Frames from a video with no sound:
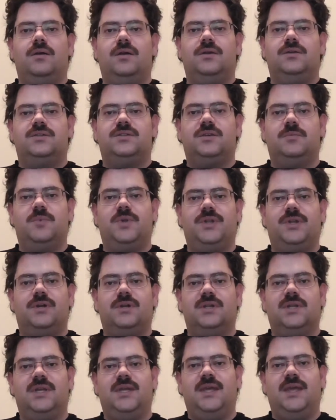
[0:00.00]

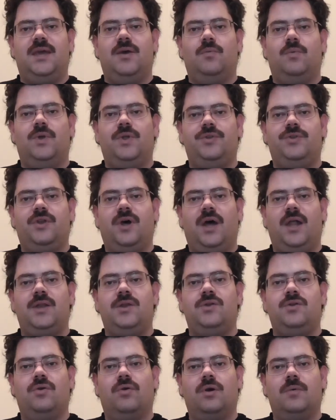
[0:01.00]
Similarly, it will not
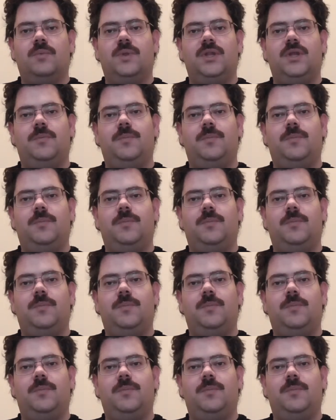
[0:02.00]
normally